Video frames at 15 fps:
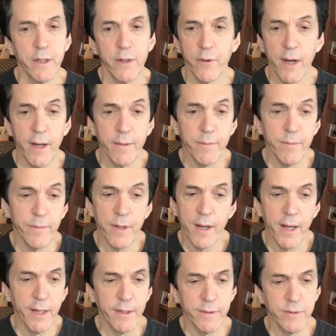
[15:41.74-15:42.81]
you know, I
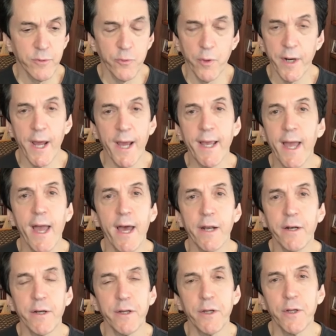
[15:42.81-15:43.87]
I do what I
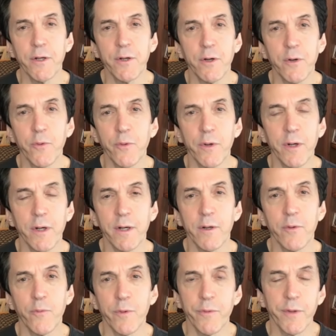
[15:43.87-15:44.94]
can, you know,
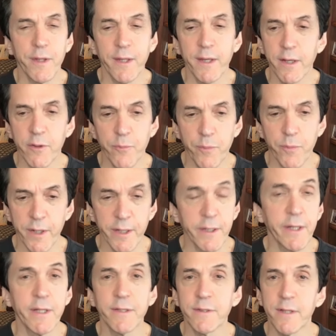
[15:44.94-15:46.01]
uh, with the kids, but
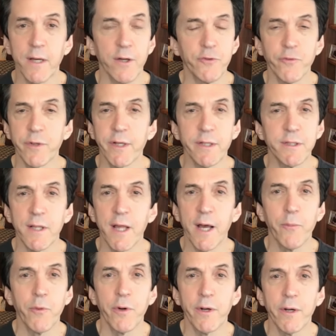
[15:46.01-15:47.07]
it needs the country needs a
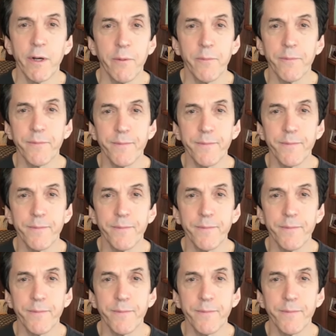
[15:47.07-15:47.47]
lot more help.